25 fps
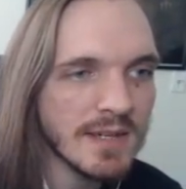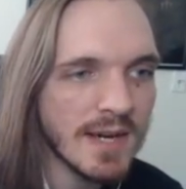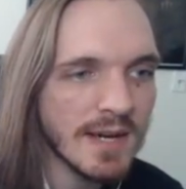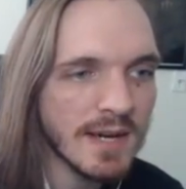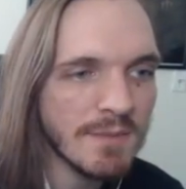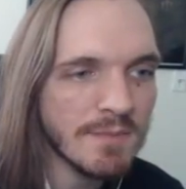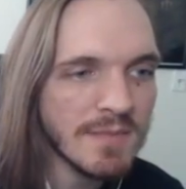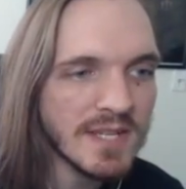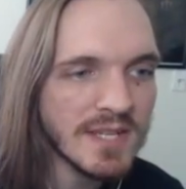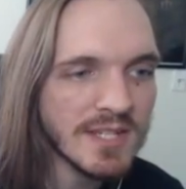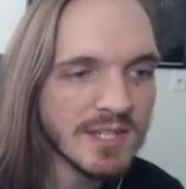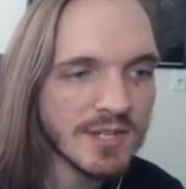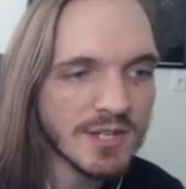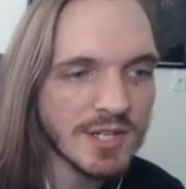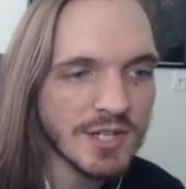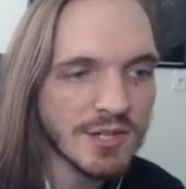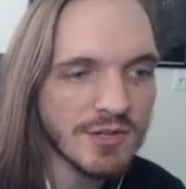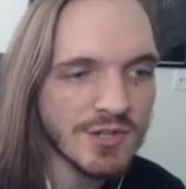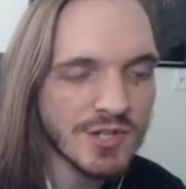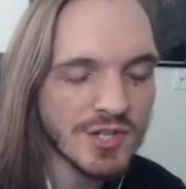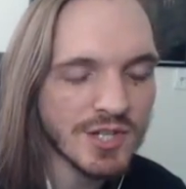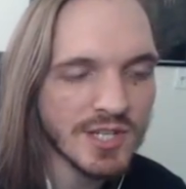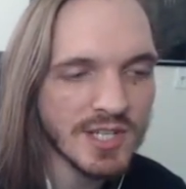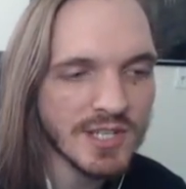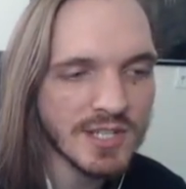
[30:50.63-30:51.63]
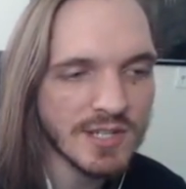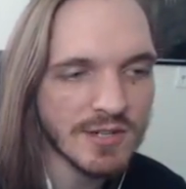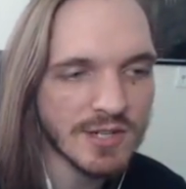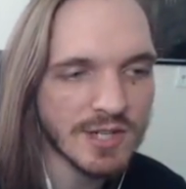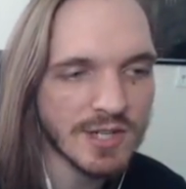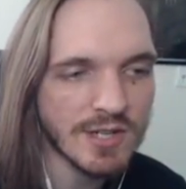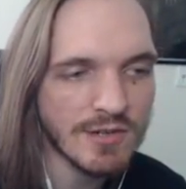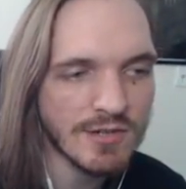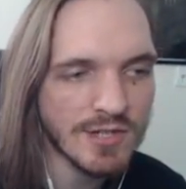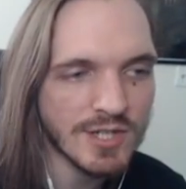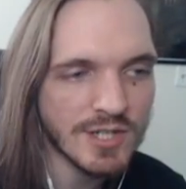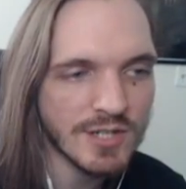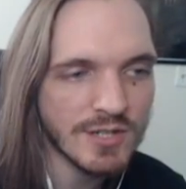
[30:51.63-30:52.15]
Up Bs are usually your
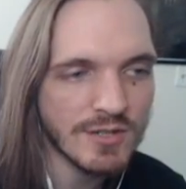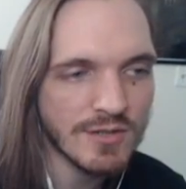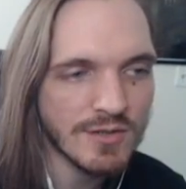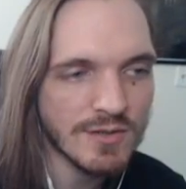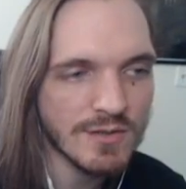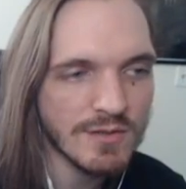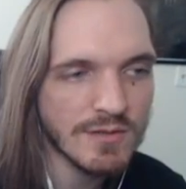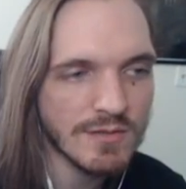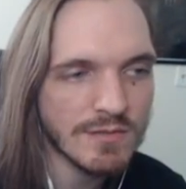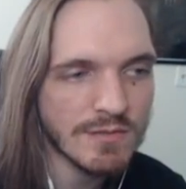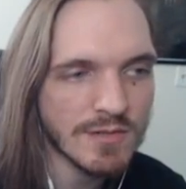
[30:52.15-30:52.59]
go-to